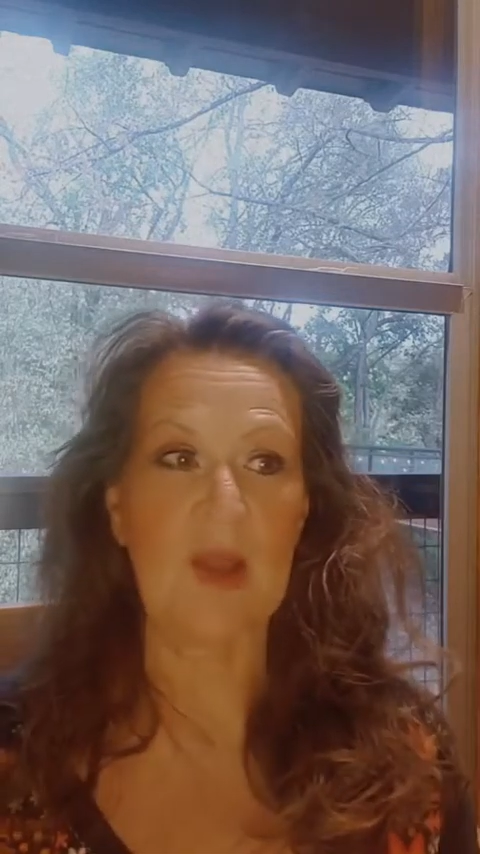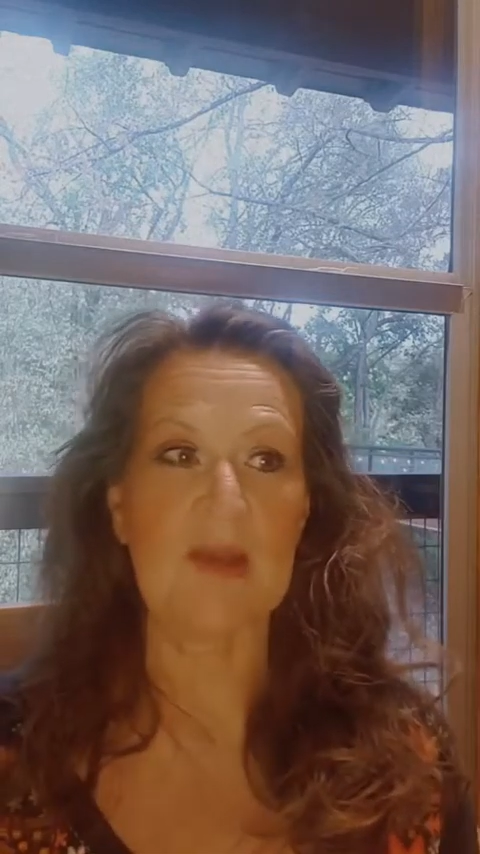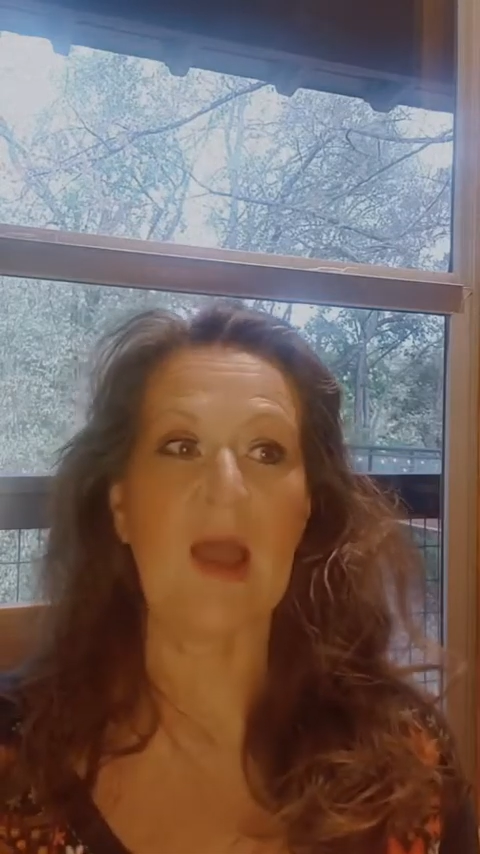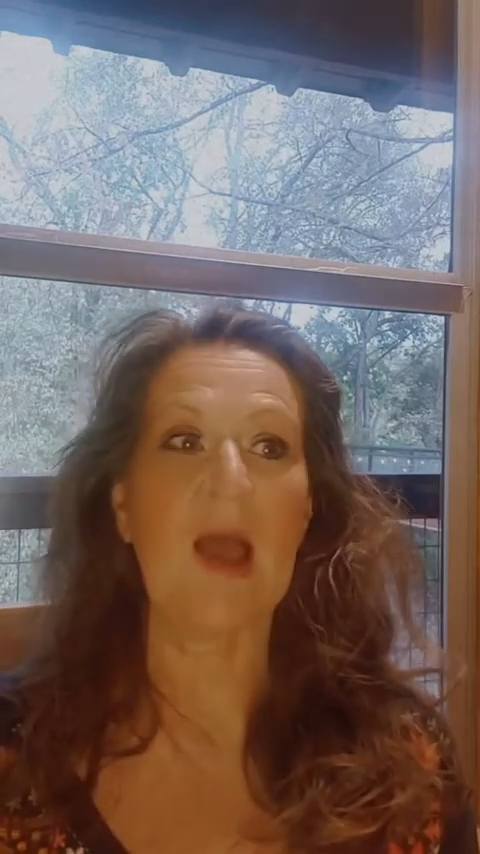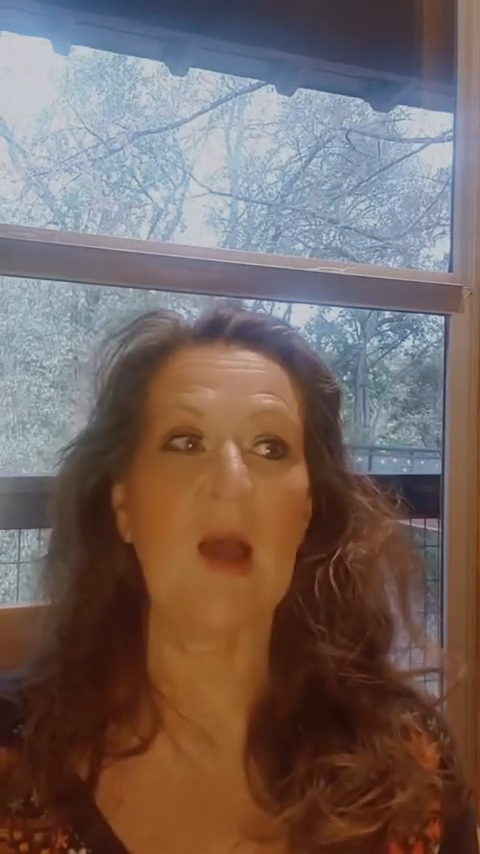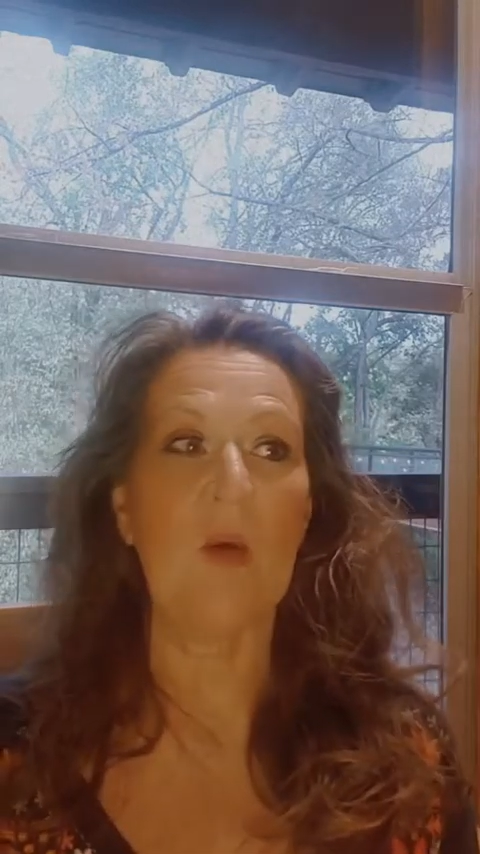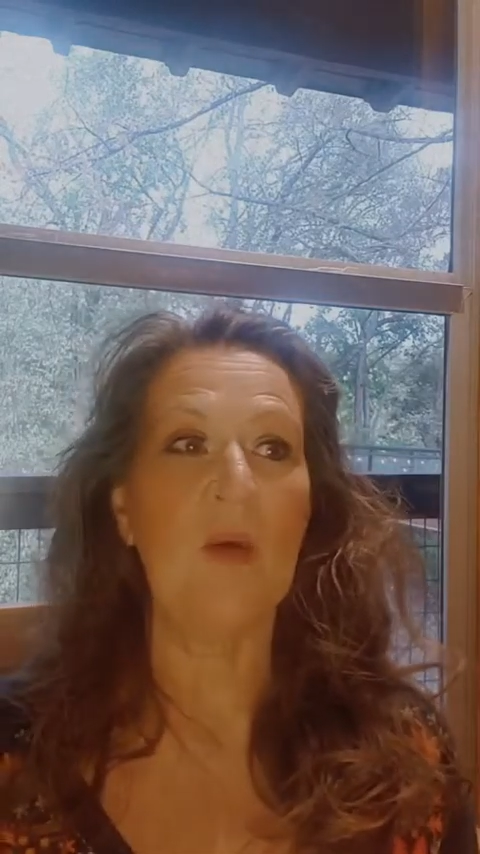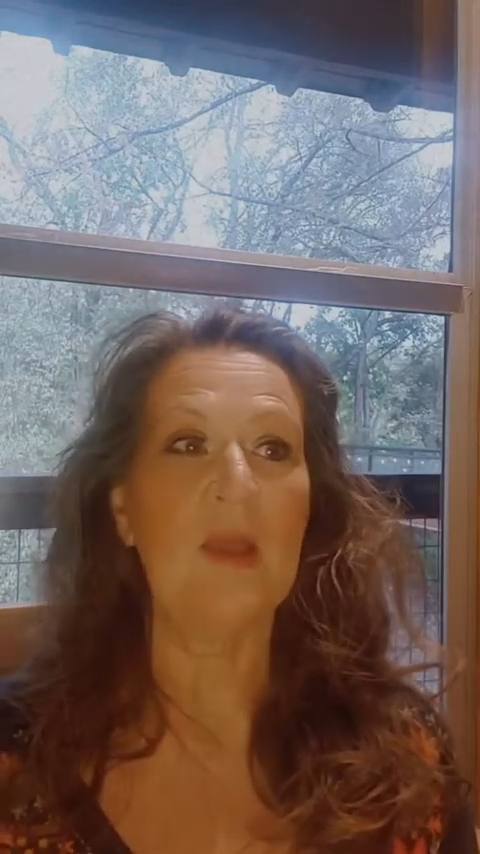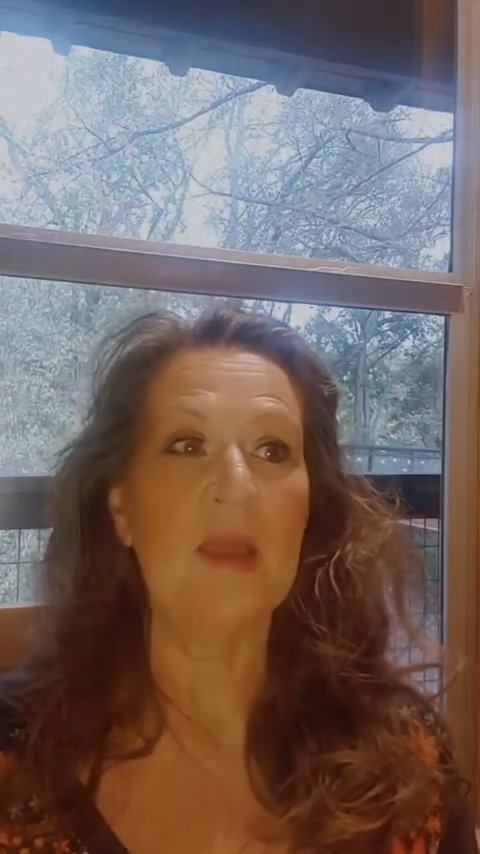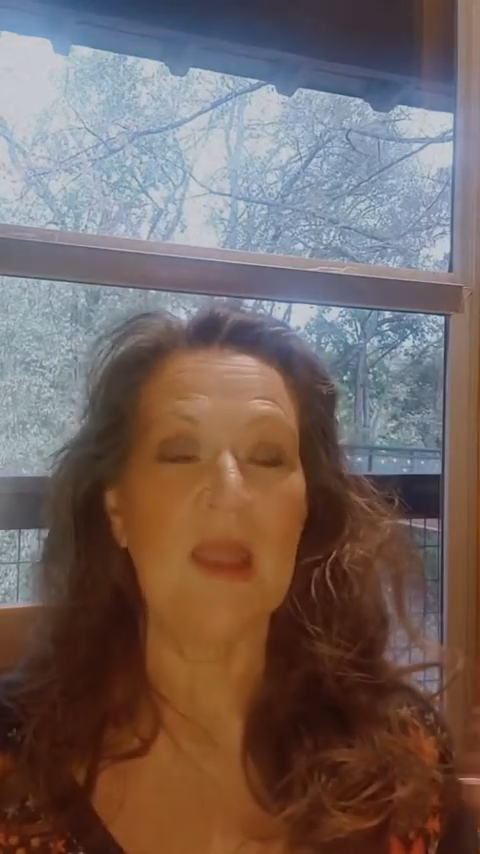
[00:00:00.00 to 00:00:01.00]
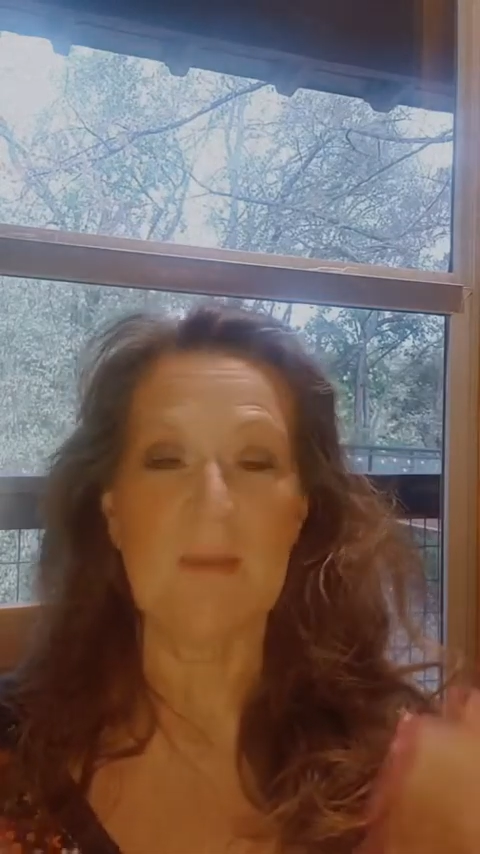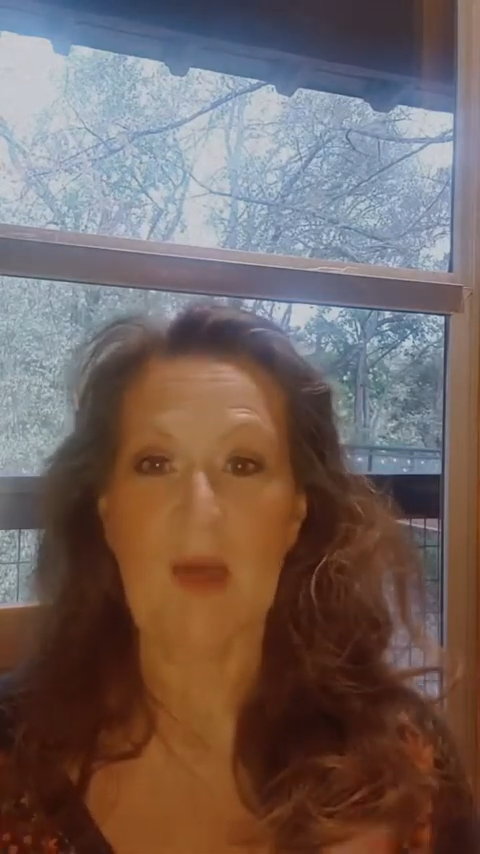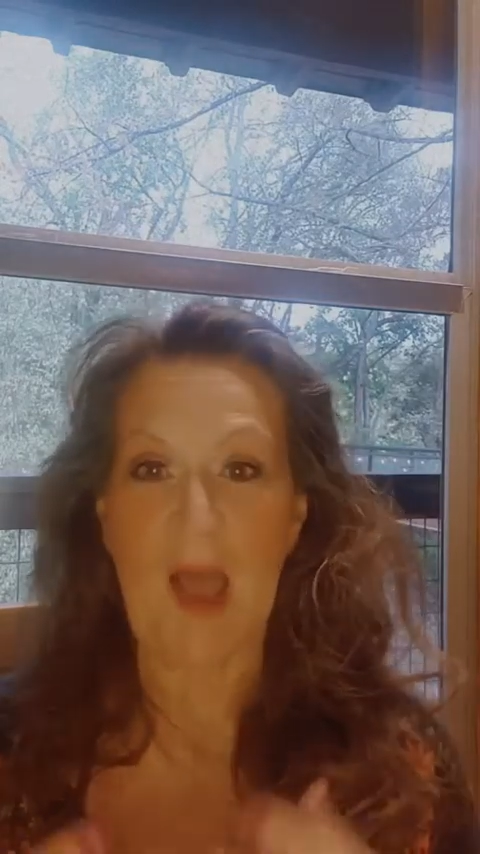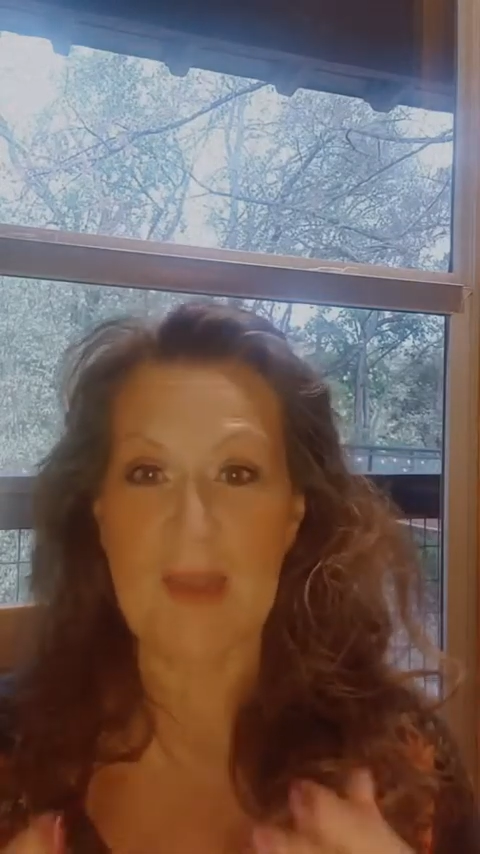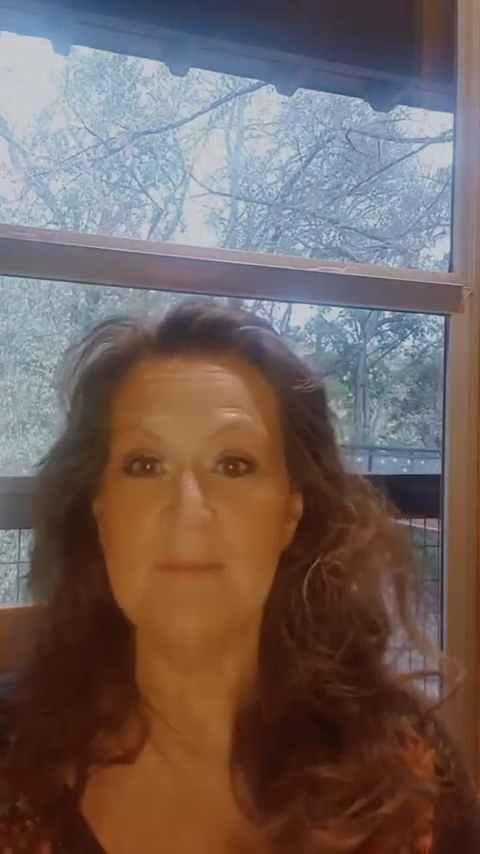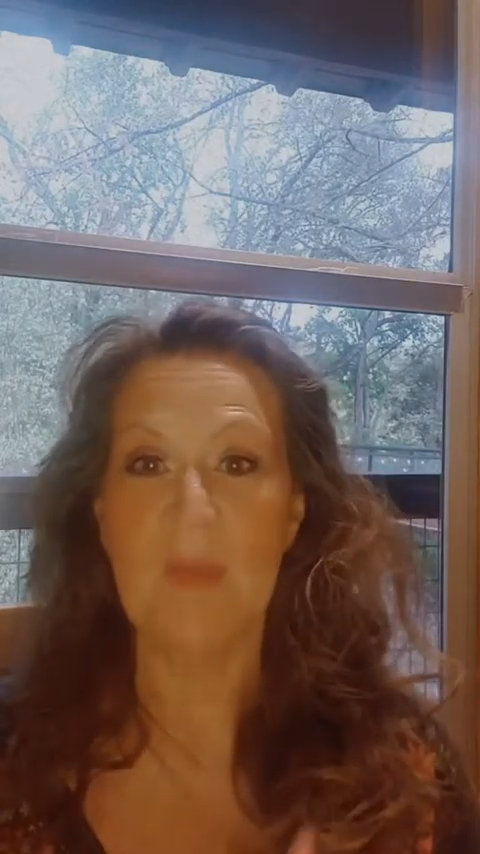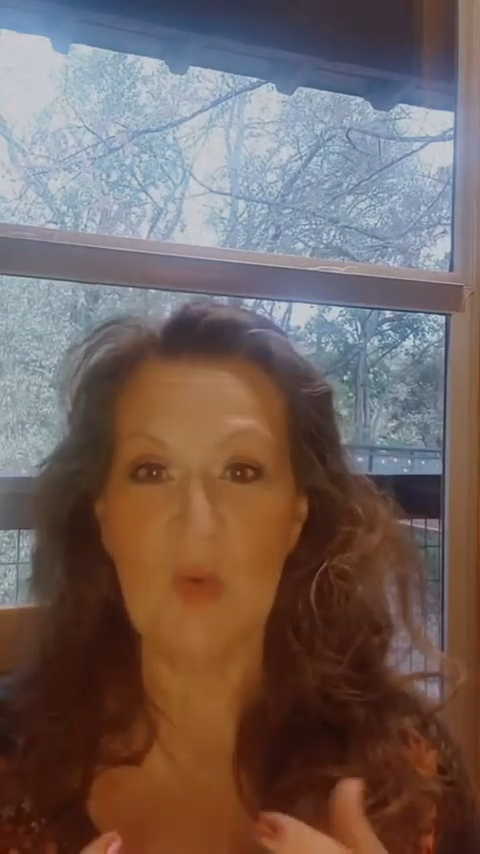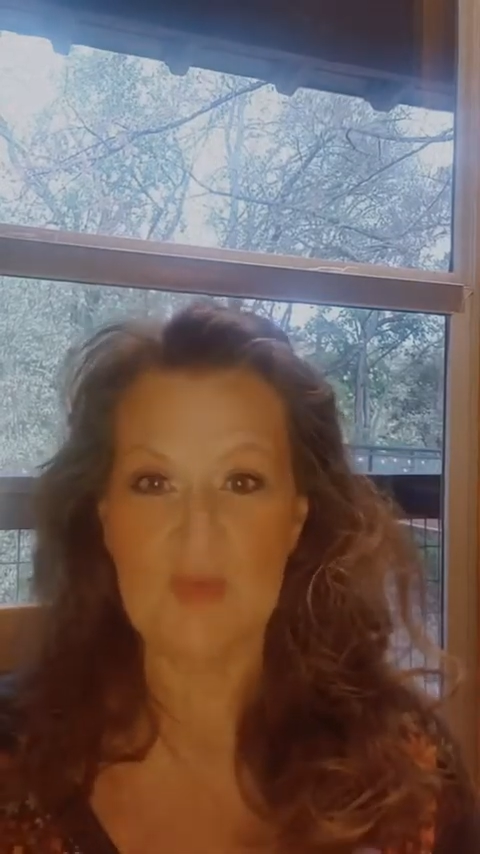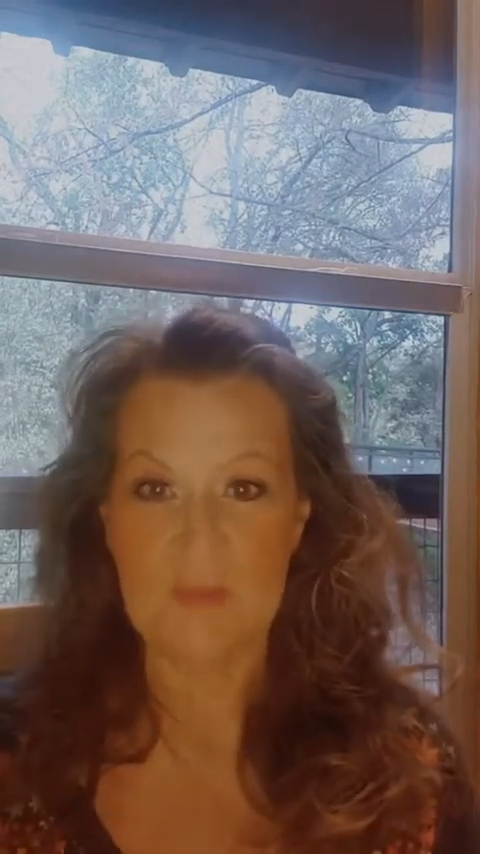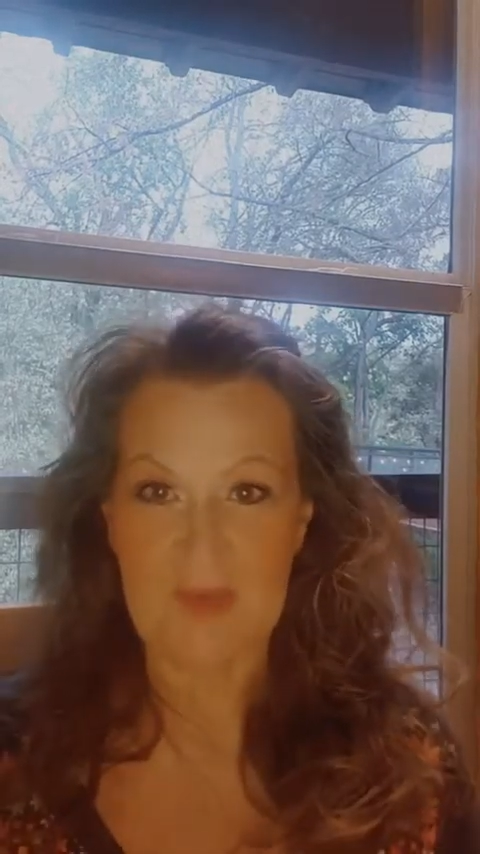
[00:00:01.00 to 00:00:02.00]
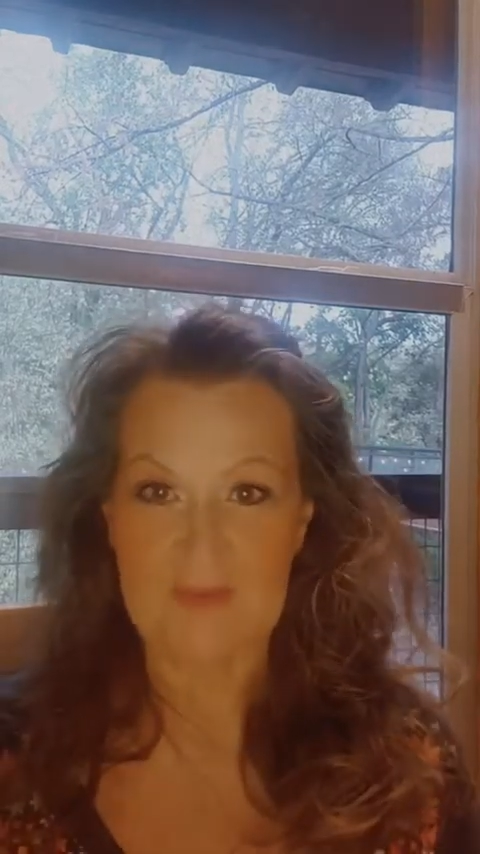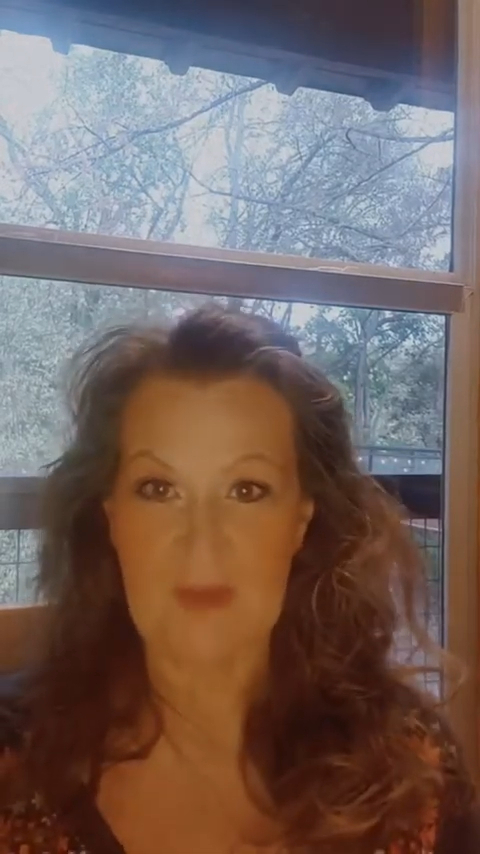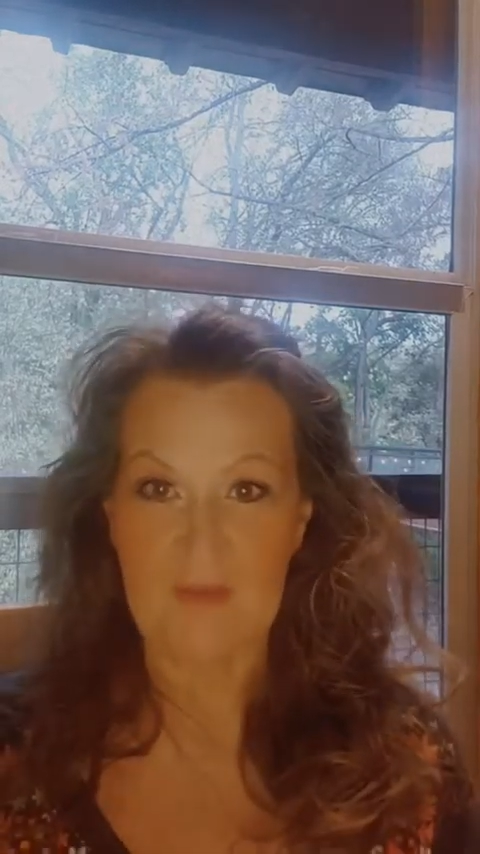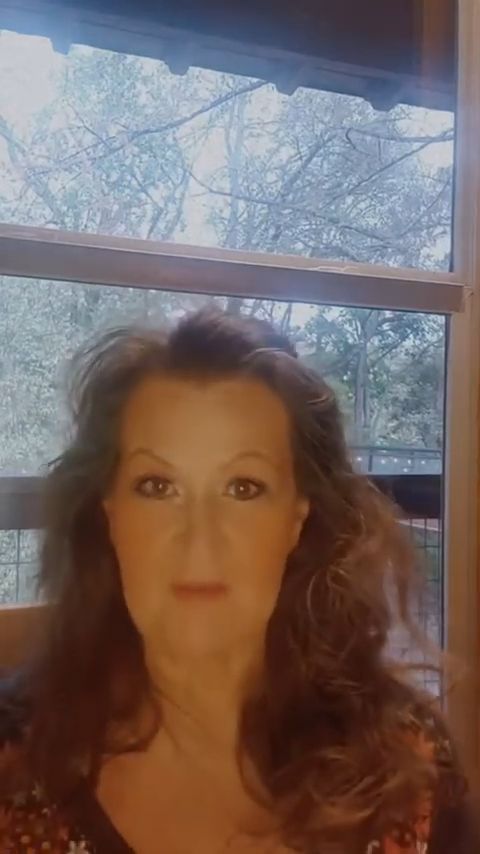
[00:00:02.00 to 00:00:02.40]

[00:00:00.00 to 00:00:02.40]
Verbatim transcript: and how am I most myself?